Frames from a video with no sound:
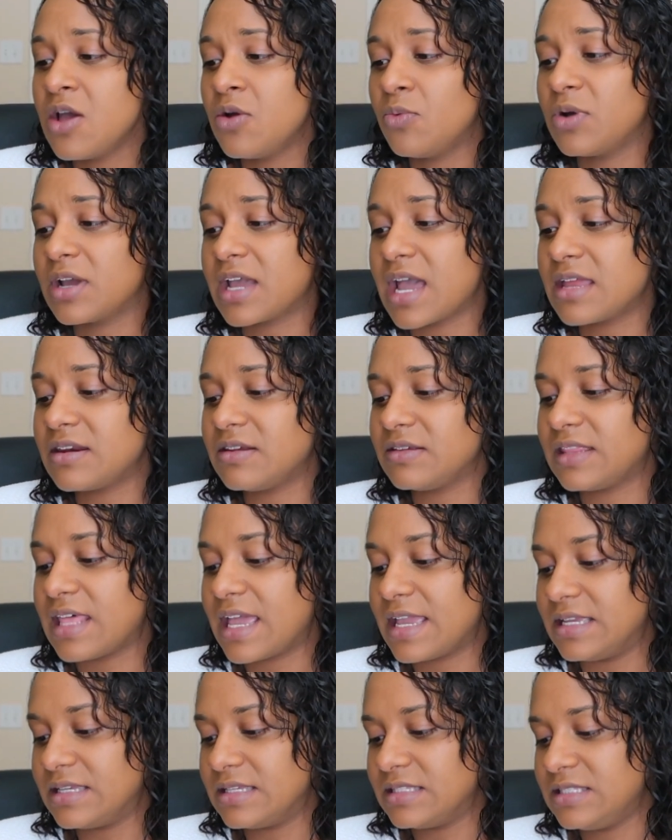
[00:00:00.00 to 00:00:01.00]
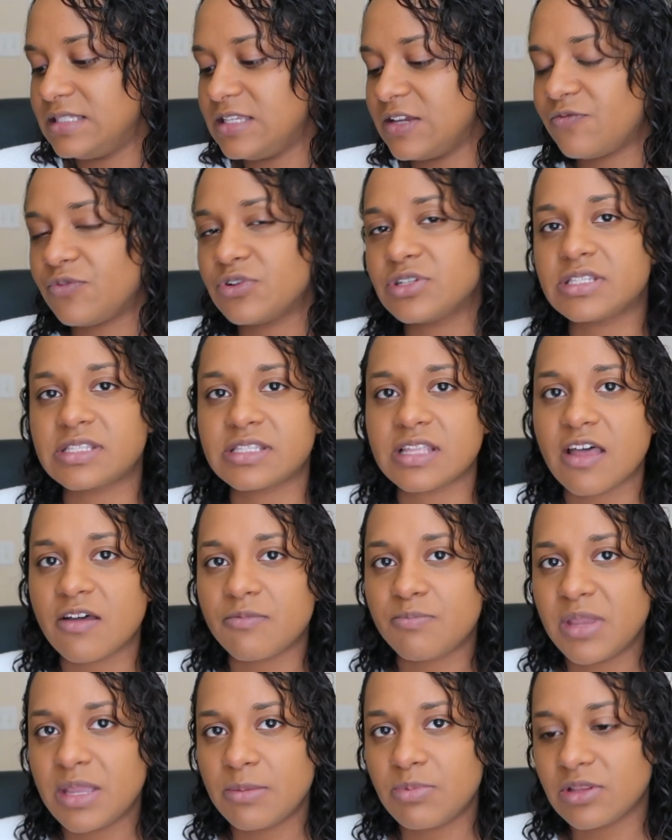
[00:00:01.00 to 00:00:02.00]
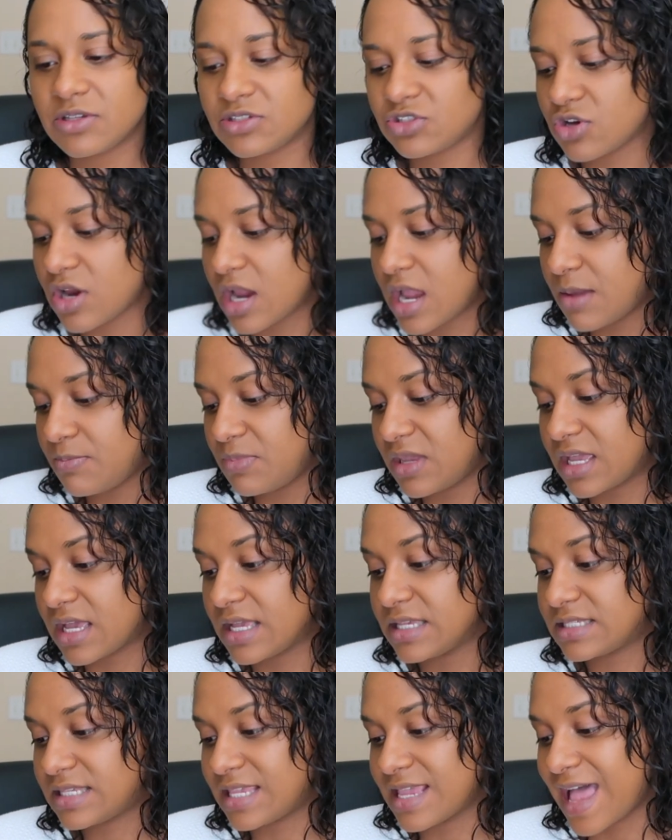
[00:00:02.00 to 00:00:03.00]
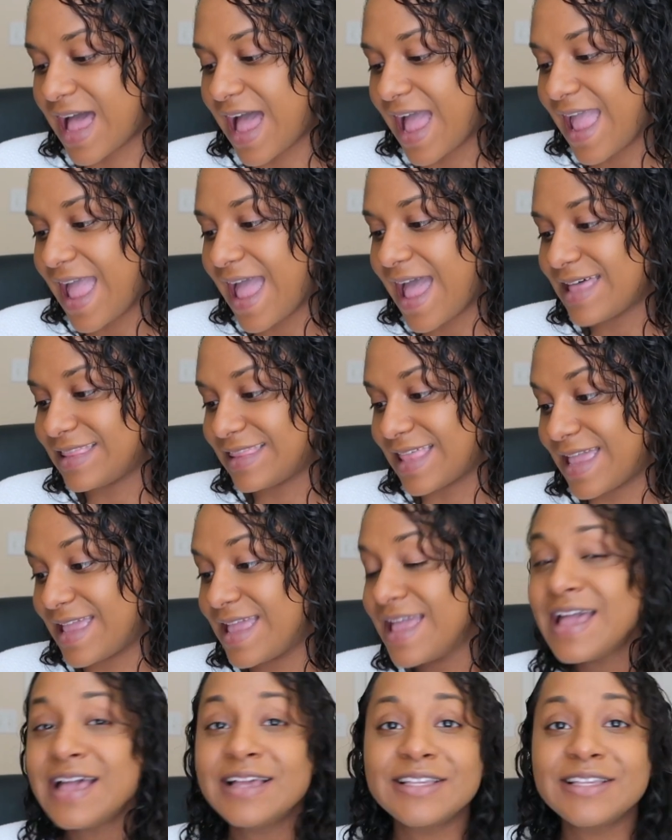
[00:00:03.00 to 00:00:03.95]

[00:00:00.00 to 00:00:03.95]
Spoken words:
what kind of like different stuff people have tried, because I had like,